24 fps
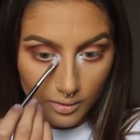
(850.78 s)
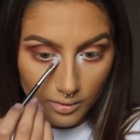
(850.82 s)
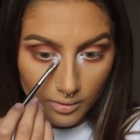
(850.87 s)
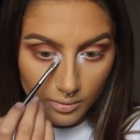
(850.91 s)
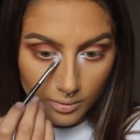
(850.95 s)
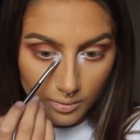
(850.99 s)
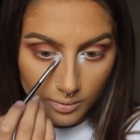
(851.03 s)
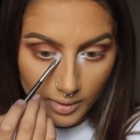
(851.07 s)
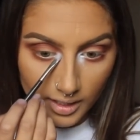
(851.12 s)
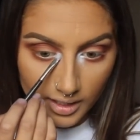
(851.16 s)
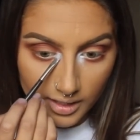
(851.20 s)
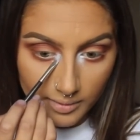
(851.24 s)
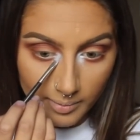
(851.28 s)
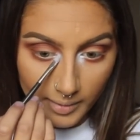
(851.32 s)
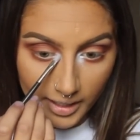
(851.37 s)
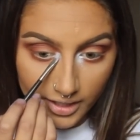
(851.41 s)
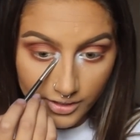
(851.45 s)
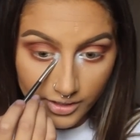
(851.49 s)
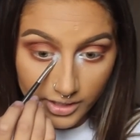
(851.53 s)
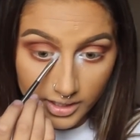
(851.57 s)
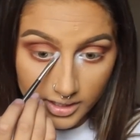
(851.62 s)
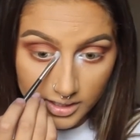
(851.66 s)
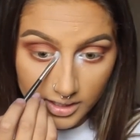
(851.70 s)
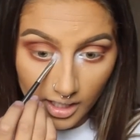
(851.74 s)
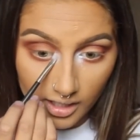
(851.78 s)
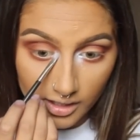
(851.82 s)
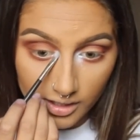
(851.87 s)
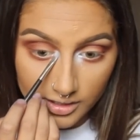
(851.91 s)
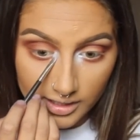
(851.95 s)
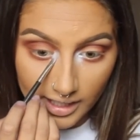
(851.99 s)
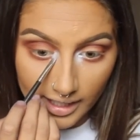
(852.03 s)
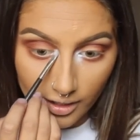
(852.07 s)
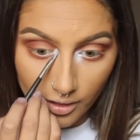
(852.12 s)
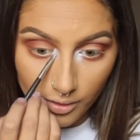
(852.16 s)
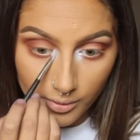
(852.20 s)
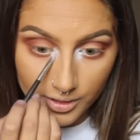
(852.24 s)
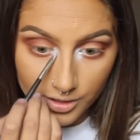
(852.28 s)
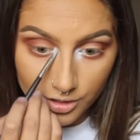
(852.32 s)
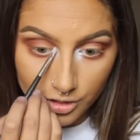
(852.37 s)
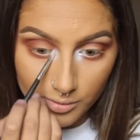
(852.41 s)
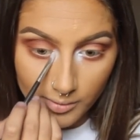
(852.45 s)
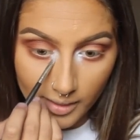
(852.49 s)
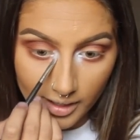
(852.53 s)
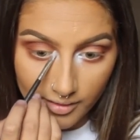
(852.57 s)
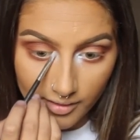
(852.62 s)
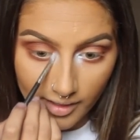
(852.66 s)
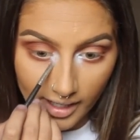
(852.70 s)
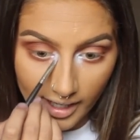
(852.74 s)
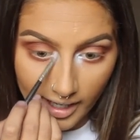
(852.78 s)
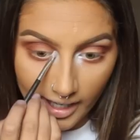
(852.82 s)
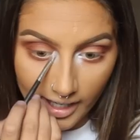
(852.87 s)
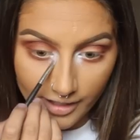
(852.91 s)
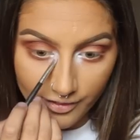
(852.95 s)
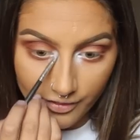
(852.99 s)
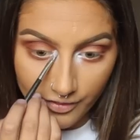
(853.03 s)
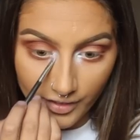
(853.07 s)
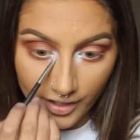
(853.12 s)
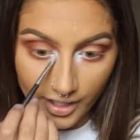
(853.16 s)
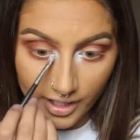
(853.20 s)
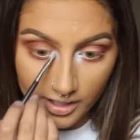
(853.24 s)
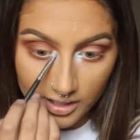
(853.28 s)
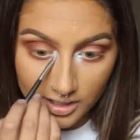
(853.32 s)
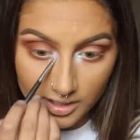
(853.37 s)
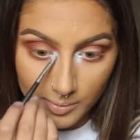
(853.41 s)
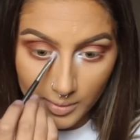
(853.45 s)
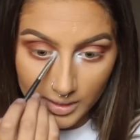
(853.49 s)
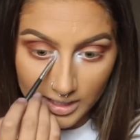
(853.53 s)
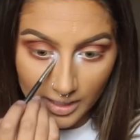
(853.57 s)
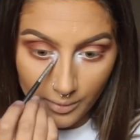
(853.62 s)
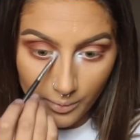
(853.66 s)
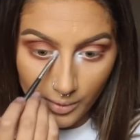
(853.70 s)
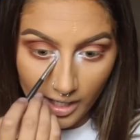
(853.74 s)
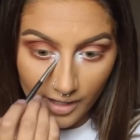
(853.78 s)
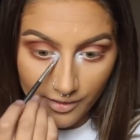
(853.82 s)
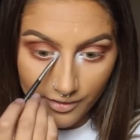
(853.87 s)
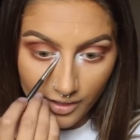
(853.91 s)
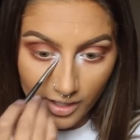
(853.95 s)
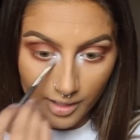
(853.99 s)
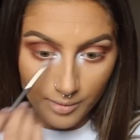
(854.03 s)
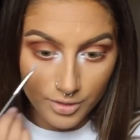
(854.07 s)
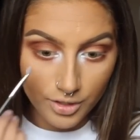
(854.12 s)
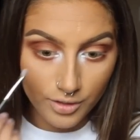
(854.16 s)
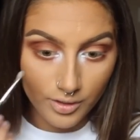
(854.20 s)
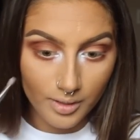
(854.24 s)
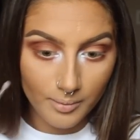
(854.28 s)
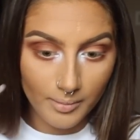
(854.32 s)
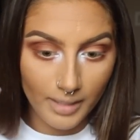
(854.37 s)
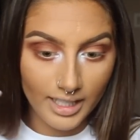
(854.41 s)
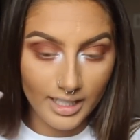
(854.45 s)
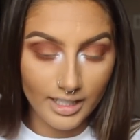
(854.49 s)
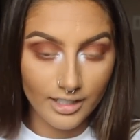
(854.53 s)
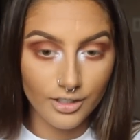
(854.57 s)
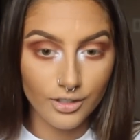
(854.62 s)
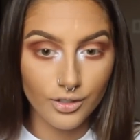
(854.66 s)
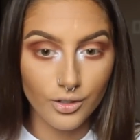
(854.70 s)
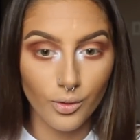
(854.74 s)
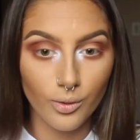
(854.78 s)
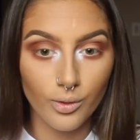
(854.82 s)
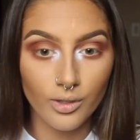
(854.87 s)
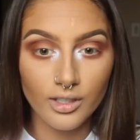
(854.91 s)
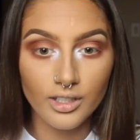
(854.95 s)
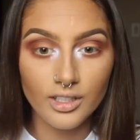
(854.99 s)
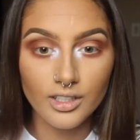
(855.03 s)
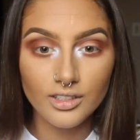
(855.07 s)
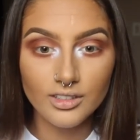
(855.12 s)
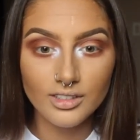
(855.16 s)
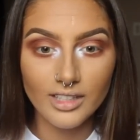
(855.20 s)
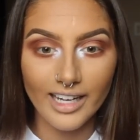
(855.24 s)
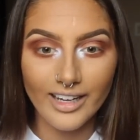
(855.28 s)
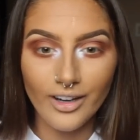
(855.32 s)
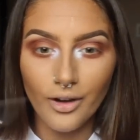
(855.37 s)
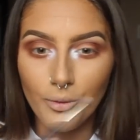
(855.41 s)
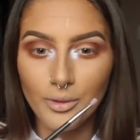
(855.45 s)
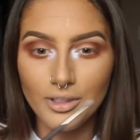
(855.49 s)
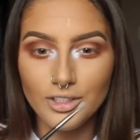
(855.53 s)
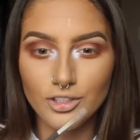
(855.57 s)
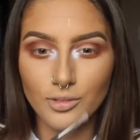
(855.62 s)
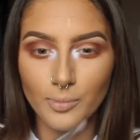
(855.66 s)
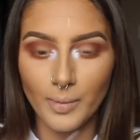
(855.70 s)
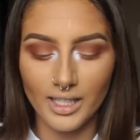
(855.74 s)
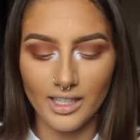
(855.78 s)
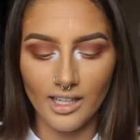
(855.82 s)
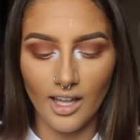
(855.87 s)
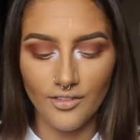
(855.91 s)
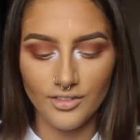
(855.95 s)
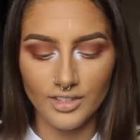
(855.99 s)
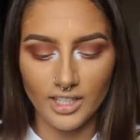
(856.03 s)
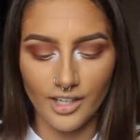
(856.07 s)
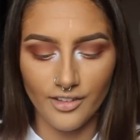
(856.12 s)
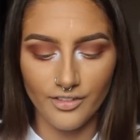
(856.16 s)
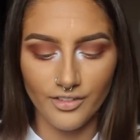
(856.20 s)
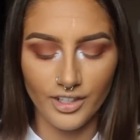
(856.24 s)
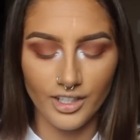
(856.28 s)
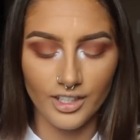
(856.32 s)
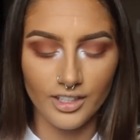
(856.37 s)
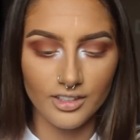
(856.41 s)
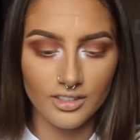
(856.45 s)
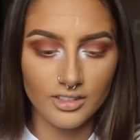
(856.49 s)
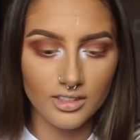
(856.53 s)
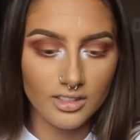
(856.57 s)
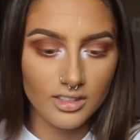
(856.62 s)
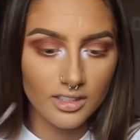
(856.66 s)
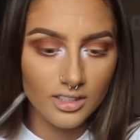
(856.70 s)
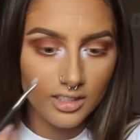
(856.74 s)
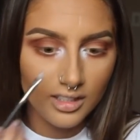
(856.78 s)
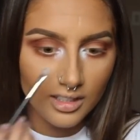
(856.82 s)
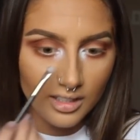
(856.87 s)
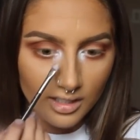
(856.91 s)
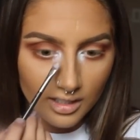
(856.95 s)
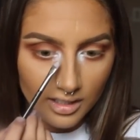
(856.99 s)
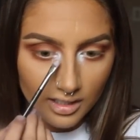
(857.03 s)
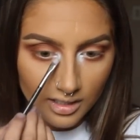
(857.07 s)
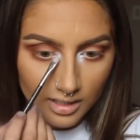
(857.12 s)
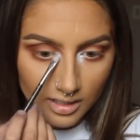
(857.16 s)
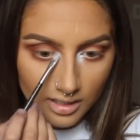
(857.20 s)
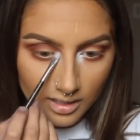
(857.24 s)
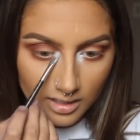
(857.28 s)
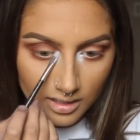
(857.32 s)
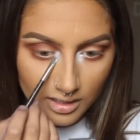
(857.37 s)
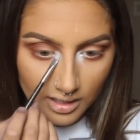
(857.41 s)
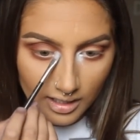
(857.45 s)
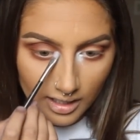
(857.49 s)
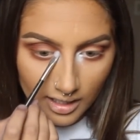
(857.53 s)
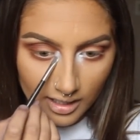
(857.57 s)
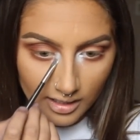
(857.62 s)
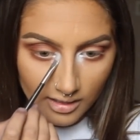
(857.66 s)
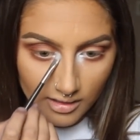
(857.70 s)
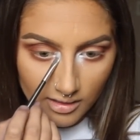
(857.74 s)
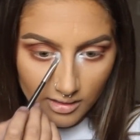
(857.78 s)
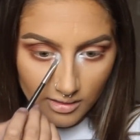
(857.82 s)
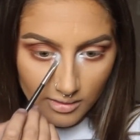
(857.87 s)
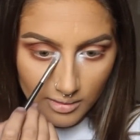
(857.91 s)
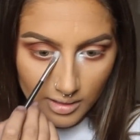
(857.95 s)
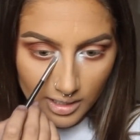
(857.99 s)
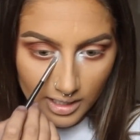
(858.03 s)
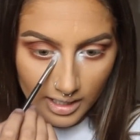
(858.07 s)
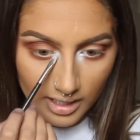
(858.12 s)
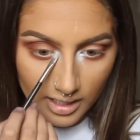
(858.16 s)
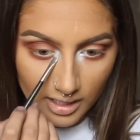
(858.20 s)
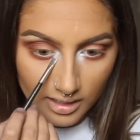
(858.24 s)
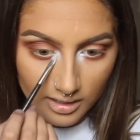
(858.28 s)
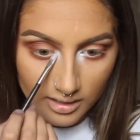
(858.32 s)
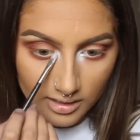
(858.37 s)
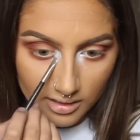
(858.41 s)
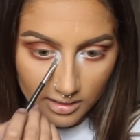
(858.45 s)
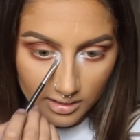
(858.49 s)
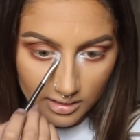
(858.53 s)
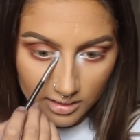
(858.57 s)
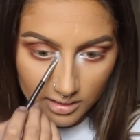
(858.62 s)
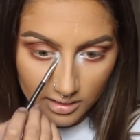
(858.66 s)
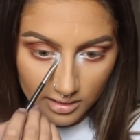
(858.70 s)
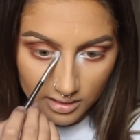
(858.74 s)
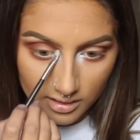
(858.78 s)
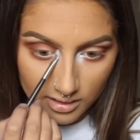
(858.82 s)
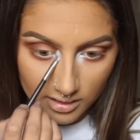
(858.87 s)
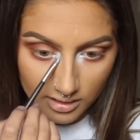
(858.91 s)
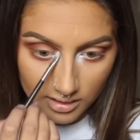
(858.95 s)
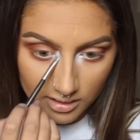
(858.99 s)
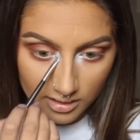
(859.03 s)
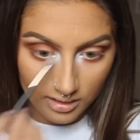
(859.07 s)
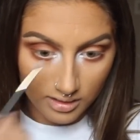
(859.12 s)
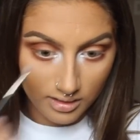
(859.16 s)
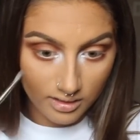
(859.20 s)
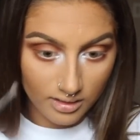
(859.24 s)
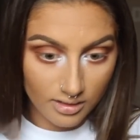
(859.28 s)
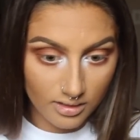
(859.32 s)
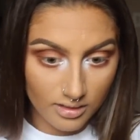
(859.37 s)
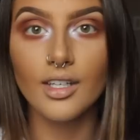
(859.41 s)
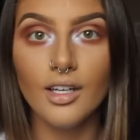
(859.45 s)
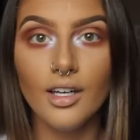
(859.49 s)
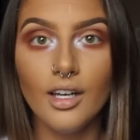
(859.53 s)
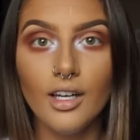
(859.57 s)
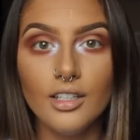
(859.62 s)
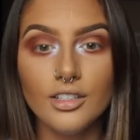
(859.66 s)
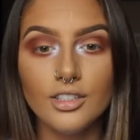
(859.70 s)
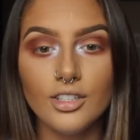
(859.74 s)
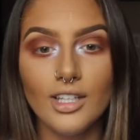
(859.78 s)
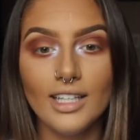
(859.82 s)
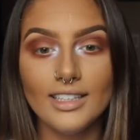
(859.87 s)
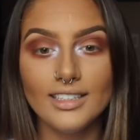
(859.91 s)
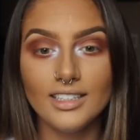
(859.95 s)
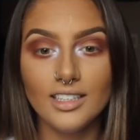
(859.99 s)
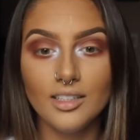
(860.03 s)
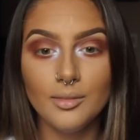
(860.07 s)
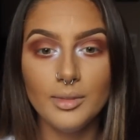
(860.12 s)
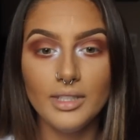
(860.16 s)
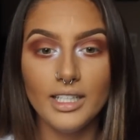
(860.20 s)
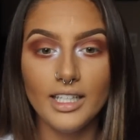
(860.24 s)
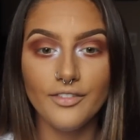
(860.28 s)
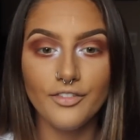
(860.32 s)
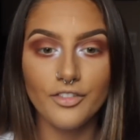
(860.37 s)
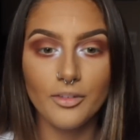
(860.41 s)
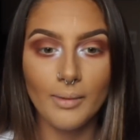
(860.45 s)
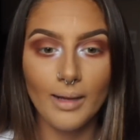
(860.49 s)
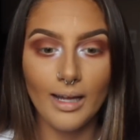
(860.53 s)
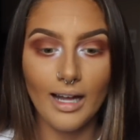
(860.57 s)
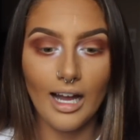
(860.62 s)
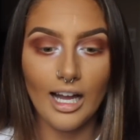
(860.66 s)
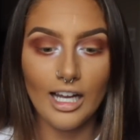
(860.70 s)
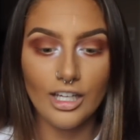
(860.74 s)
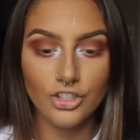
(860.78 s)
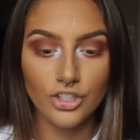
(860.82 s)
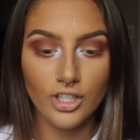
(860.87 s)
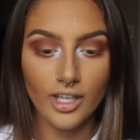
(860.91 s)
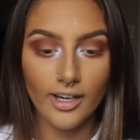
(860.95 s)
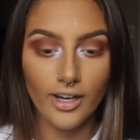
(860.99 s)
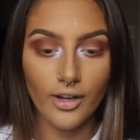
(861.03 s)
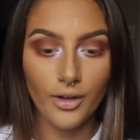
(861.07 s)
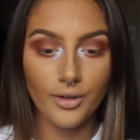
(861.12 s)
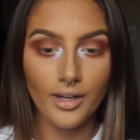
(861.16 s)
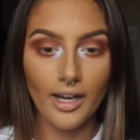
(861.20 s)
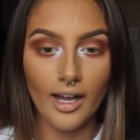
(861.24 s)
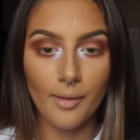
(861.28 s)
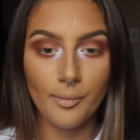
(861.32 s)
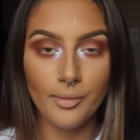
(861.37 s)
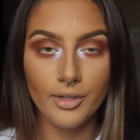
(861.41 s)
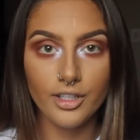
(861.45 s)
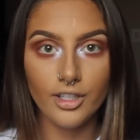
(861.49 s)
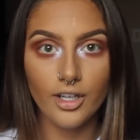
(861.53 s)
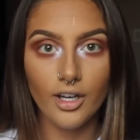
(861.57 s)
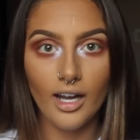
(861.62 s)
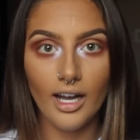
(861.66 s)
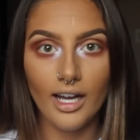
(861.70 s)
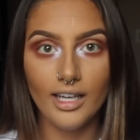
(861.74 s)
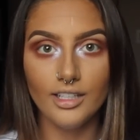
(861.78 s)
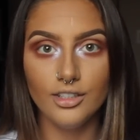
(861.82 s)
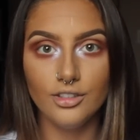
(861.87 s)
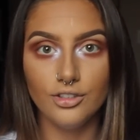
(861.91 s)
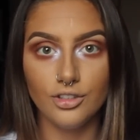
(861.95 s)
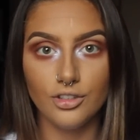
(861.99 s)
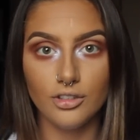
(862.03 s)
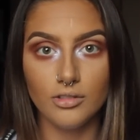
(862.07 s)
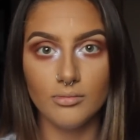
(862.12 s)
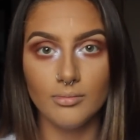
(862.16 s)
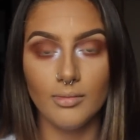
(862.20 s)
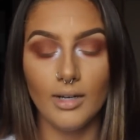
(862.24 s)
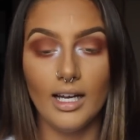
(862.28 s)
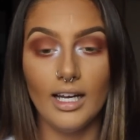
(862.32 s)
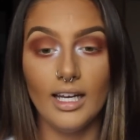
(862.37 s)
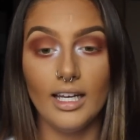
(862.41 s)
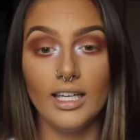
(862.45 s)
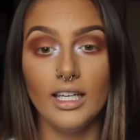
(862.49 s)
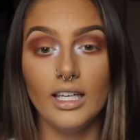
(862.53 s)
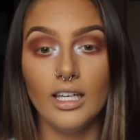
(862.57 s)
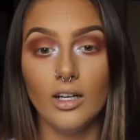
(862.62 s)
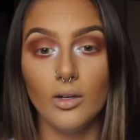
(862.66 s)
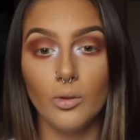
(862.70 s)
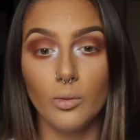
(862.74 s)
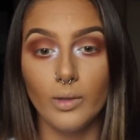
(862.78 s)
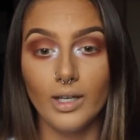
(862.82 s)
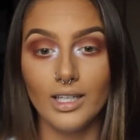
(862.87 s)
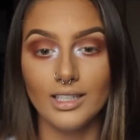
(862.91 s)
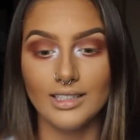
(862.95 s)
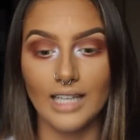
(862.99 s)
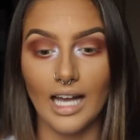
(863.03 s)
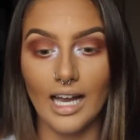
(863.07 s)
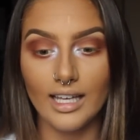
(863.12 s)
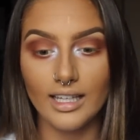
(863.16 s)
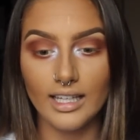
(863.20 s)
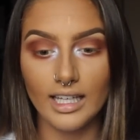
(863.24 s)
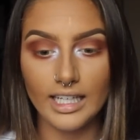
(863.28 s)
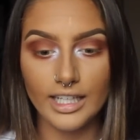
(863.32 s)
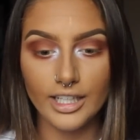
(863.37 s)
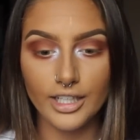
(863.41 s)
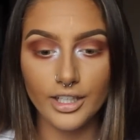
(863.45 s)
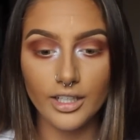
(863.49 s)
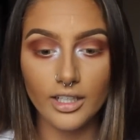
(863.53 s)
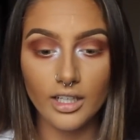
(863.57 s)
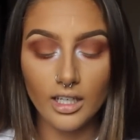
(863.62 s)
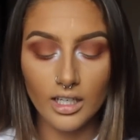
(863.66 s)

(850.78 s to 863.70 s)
With my crease colors, I always do my right eye first, but then whenever I'm doing my inner corners, I always do my left eye first. I don't know why. So that's going to be it for my eyeshadow. Now I'm going to go ahead and do my winged eyeliner.